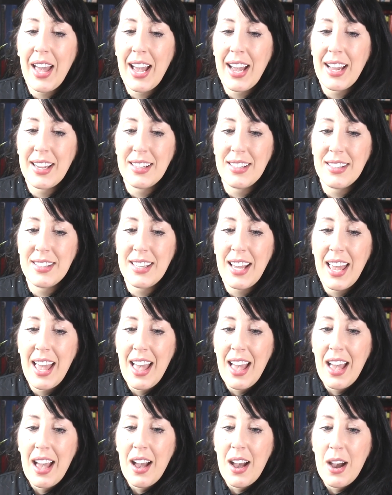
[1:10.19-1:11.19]
And
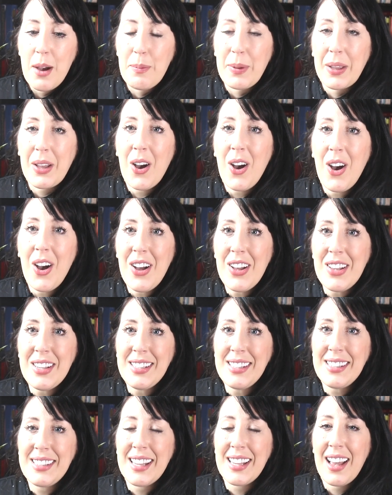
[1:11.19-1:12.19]

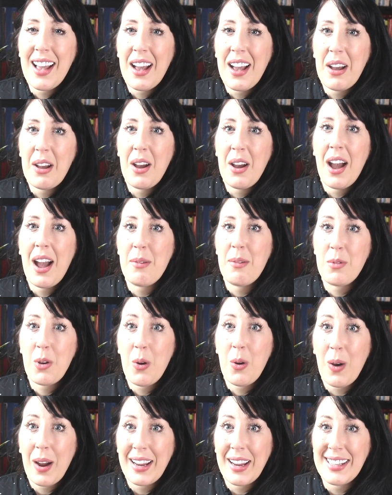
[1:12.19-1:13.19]
because I'm
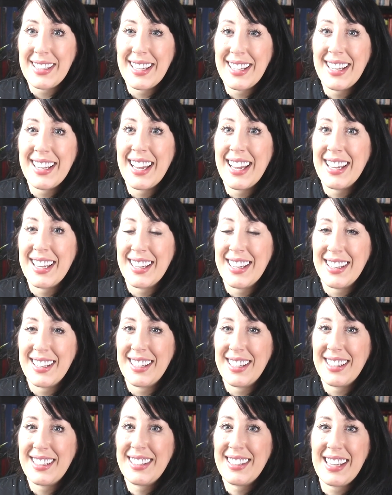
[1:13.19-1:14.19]
quite
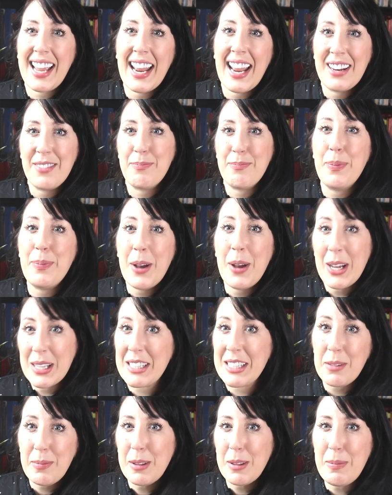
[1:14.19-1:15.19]
a kind of
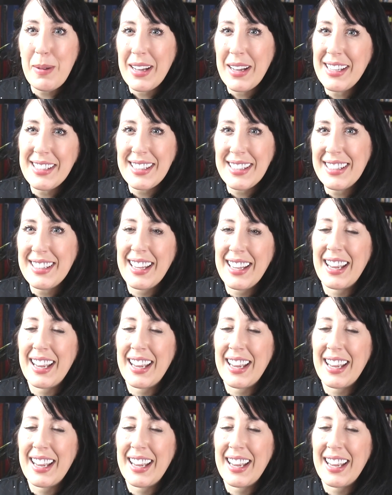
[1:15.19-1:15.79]
personable person,